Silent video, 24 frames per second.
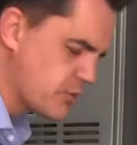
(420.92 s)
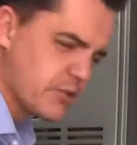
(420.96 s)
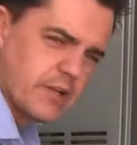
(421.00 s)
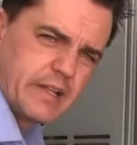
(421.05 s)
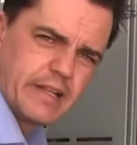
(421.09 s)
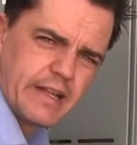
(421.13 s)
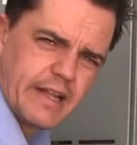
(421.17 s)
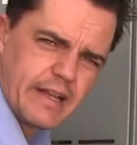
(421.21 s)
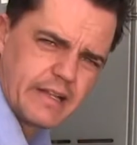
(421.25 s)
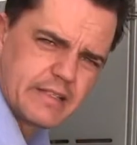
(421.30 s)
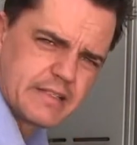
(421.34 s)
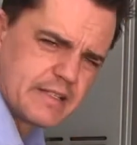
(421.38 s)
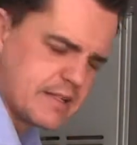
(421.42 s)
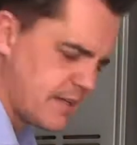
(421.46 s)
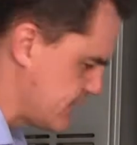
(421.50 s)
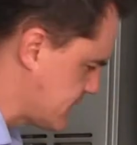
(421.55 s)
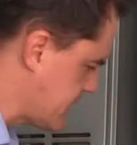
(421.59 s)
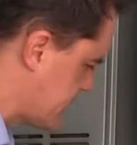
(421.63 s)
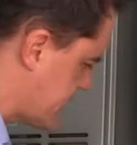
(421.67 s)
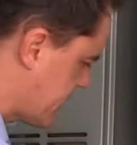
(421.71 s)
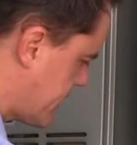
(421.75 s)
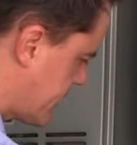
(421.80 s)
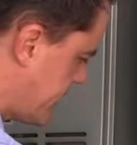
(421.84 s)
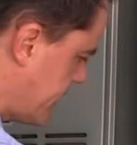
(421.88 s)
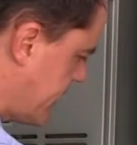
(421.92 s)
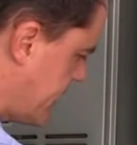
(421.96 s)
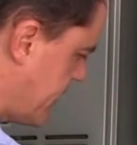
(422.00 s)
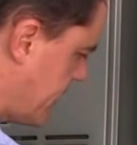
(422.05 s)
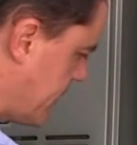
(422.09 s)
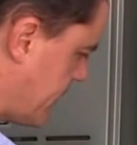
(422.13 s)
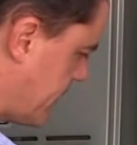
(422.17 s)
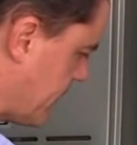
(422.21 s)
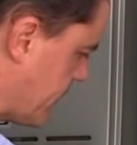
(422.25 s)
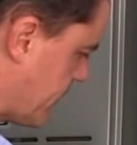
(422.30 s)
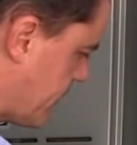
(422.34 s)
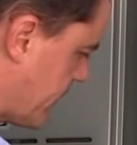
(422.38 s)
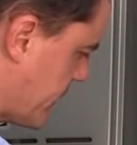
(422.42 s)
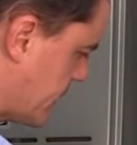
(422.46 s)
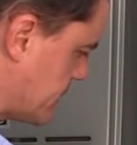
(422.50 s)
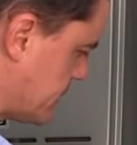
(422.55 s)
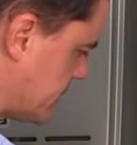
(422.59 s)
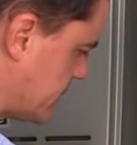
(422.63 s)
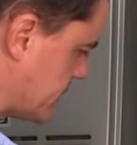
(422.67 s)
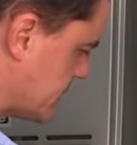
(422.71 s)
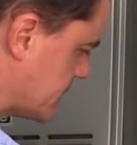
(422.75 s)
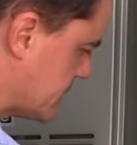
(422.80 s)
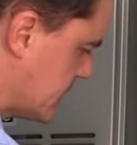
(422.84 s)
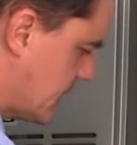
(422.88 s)
sure that it's nice and clean,
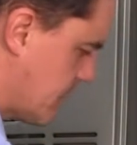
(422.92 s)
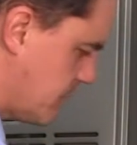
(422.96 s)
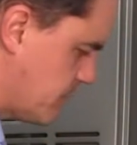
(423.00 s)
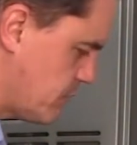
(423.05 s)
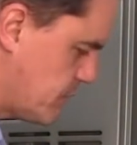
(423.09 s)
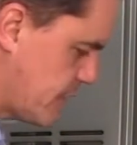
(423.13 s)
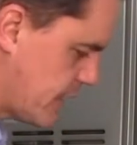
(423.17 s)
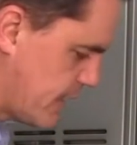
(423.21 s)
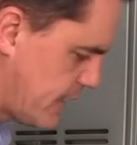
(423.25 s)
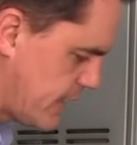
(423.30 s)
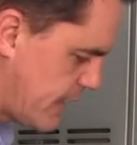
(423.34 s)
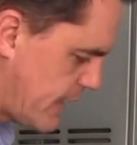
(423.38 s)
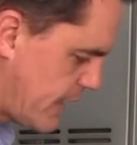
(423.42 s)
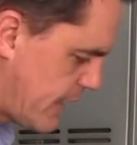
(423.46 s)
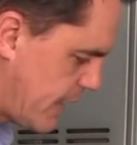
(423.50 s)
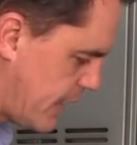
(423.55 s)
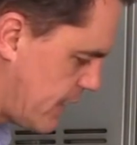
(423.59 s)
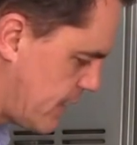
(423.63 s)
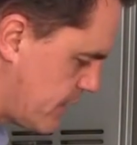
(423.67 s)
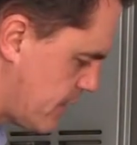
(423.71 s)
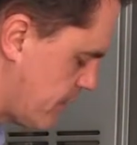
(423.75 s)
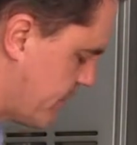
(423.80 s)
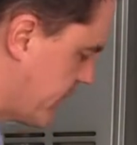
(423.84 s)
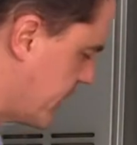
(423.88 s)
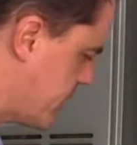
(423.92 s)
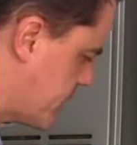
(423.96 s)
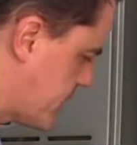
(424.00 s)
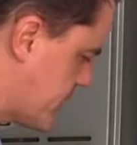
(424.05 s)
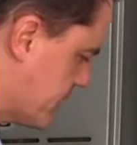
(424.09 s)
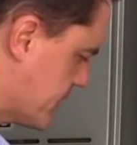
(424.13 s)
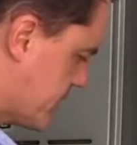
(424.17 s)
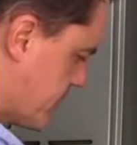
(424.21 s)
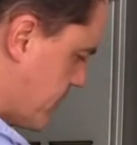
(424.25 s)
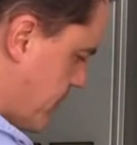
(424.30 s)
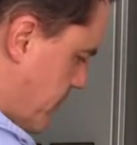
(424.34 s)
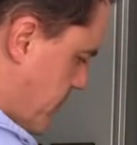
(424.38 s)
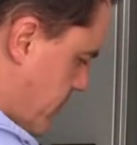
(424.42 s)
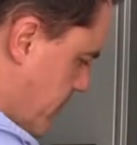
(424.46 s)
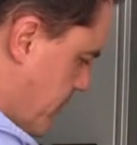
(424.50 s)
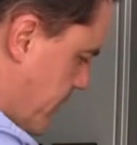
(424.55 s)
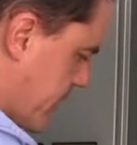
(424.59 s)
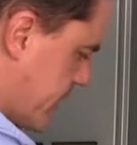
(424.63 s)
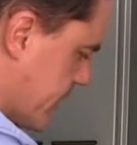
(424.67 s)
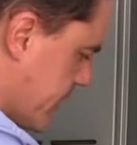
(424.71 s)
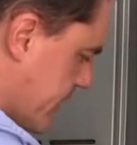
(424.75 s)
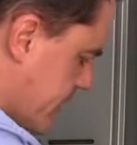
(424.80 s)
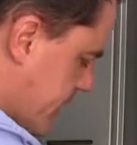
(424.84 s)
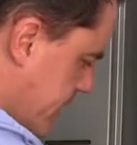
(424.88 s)
and the mesh is
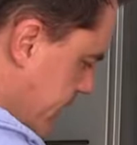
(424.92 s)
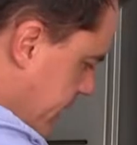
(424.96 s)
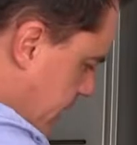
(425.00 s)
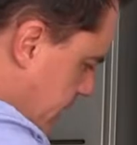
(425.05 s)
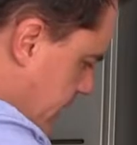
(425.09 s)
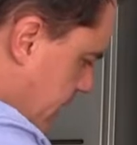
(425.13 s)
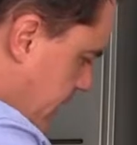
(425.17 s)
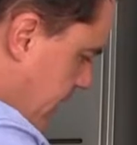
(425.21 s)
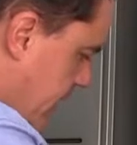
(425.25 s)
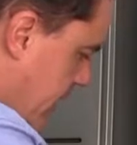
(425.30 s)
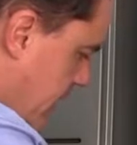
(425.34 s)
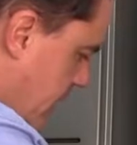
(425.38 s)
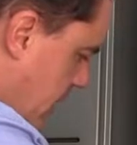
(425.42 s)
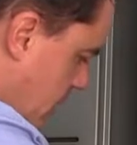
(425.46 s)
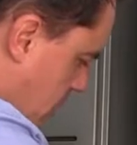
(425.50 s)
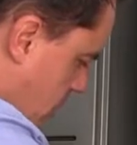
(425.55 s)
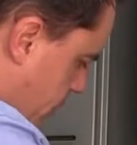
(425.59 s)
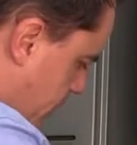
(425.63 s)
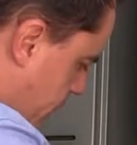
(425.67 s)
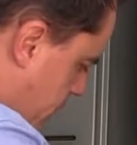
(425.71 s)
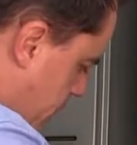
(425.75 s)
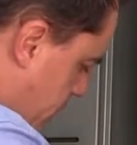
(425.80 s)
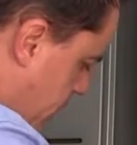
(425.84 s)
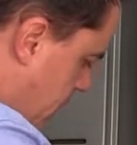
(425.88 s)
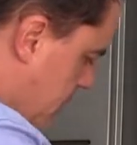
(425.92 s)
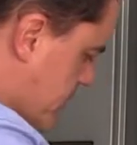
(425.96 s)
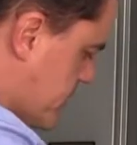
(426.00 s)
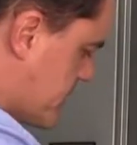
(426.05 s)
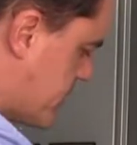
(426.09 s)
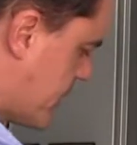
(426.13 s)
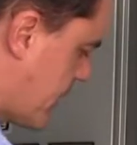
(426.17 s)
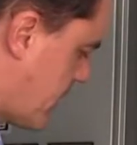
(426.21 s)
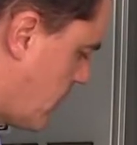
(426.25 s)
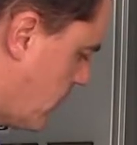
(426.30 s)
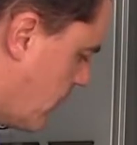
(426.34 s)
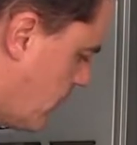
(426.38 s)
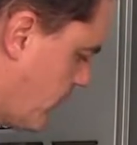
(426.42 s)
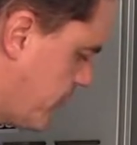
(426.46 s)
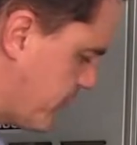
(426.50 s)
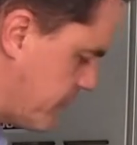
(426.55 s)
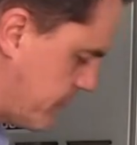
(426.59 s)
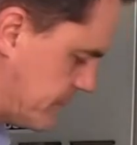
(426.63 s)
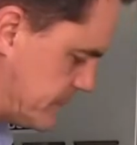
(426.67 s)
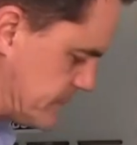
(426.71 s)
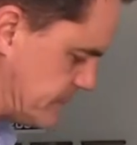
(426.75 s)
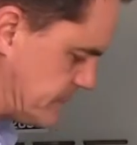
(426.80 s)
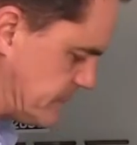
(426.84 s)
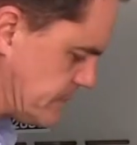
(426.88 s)
perfectly clean. We close that
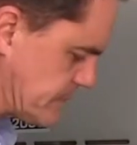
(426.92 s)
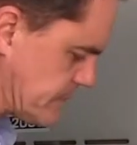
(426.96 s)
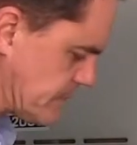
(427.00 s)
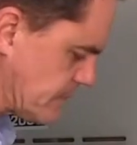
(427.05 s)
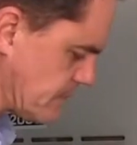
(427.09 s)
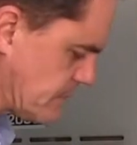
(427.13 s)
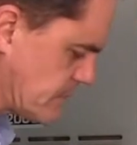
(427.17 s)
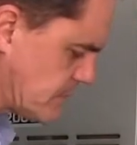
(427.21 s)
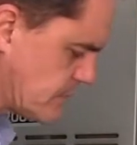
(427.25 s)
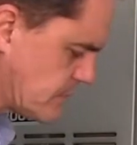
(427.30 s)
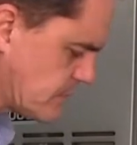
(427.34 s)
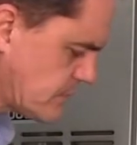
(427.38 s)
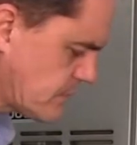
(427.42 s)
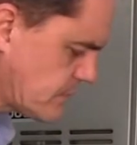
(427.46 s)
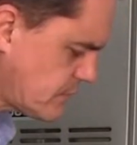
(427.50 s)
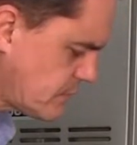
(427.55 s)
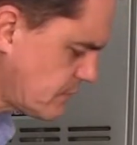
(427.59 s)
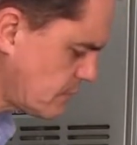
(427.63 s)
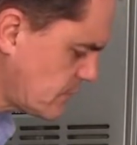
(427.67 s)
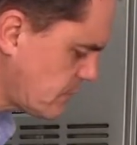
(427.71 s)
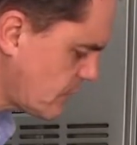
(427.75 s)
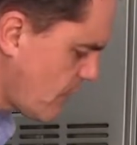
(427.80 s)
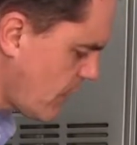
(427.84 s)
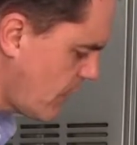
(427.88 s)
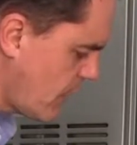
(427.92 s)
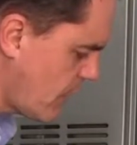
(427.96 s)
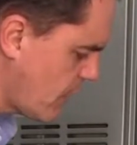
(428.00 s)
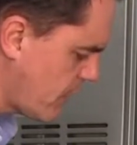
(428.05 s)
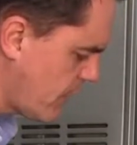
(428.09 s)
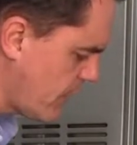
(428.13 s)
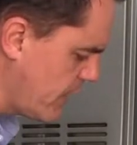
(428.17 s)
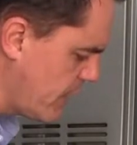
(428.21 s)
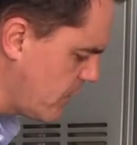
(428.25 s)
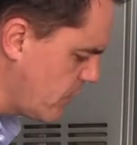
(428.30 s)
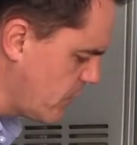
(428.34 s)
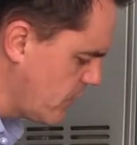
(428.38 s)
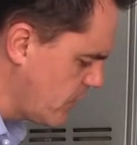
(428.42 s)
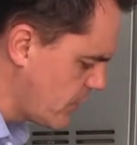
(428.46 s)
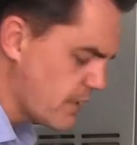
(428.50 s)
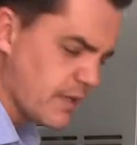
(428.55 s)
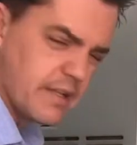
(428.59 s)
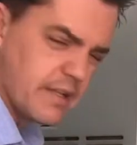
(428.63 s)
off, re-hook